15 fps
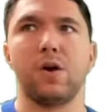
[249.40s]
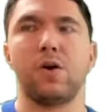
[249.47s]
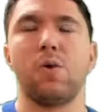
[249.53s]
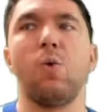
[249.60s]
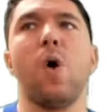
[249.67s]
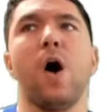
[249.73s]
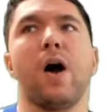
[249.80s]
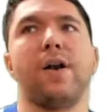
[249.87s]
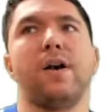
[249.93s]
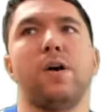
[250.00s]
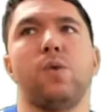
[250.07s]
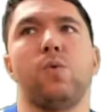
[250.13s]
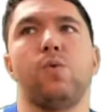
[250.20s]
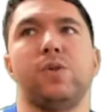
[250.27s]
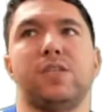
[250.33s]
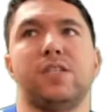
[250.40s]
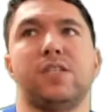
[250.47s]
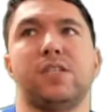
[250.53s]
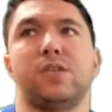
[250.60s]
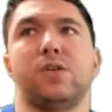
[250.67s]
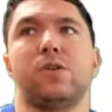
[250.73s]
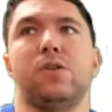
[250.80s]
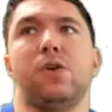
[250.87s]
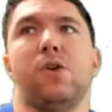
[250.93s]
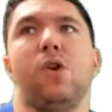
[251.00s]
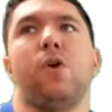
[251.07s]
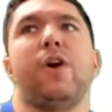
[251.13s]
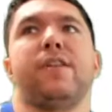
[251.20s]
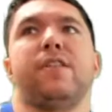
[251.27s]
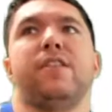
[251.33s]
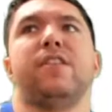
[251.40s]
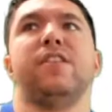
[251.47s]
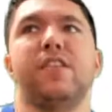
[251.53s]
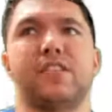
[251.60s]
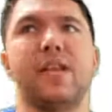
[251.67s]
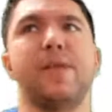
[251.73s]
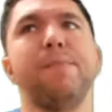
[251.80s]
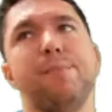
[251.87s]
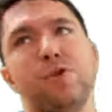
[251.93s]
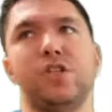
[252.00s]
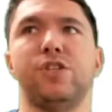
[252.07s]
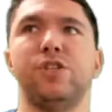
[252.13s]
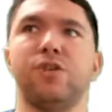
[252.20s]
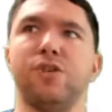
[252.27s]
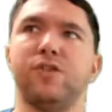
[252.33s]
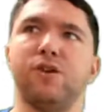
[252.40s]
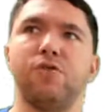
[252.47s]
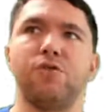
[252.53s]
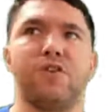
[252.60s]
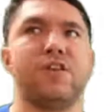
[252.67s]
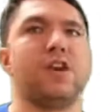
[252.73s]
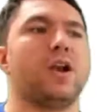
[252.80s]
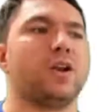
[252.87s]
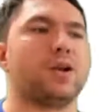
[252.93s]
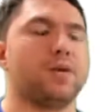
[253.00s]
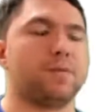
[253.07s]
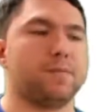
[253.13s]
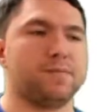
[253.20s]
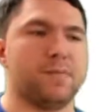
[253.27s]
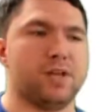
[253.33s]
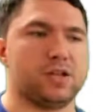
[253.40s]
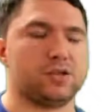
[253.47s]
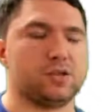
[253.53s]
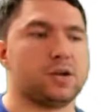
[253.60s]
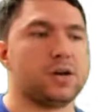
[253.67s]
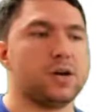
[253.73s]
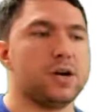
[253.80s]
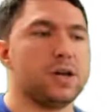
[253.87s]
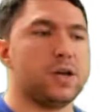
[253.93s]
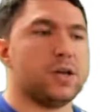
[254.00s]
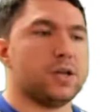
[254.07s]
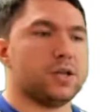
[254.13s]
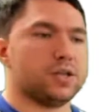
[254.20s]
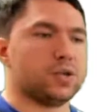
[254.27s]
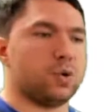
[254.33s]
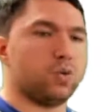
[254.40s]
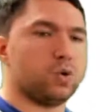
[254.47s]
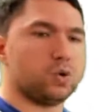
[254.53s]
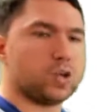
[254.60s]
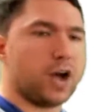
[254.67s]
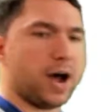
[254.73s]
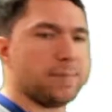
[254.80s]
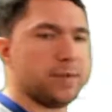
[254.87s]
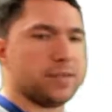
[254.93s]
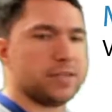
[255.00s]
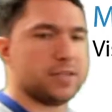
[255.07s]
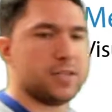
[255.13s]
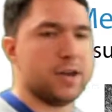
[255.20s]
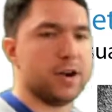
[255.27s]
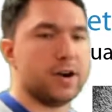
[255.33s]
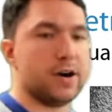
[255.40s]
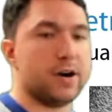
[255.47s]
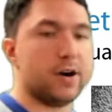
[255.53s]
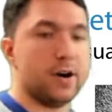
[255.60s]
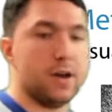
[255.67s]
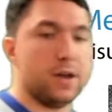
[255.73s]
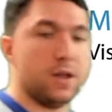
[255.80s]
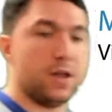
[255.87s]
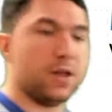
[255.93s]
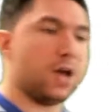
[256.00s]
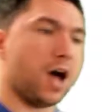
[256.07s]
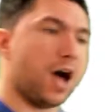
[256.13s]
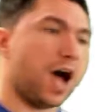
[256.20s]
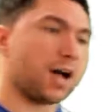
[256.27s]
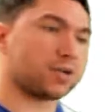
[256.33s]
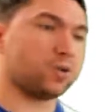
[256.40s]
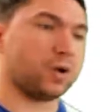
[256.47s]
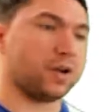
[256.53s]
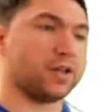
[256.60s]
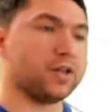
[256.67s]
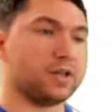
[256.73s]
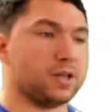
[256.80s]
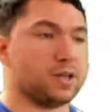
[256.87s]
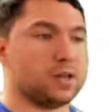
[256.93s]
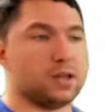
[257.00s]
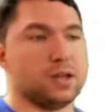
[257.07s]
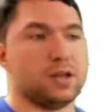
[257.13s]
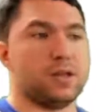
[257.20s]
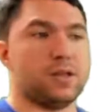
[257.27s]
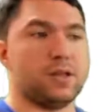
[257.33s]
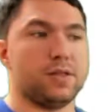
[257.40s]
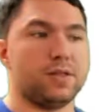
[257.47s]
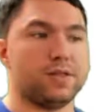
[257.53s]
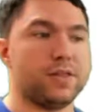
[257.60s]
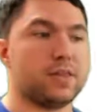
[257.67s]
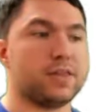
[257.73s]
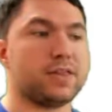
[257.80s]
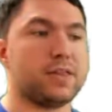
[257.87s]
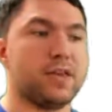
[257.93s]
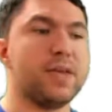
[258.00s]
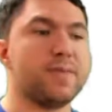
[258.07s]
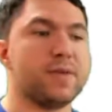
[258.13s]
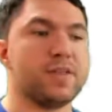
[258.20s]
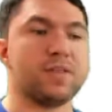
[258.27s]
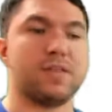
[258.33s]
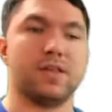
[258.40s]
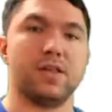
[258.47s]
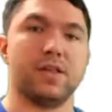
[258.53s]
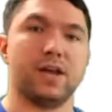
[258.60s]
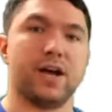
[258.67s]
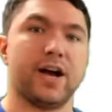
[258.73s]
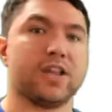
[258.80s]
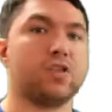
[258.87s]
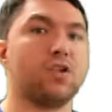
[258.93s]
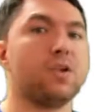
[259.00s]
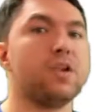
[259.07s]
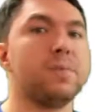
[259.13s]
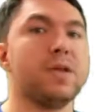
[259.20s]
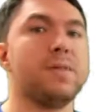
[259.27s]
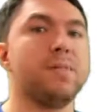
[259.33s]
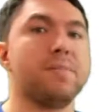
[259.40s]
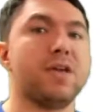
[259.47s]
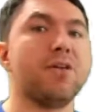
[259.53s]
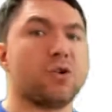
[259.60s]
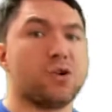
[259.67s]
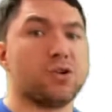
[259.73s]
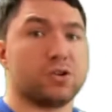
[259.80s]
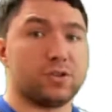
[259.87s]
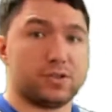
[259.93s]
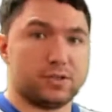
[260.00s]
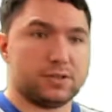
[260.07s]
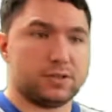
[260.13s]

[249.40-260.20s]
one which is located in the same position in the original picture. So what happens here? Actually, this image has only been mirrored.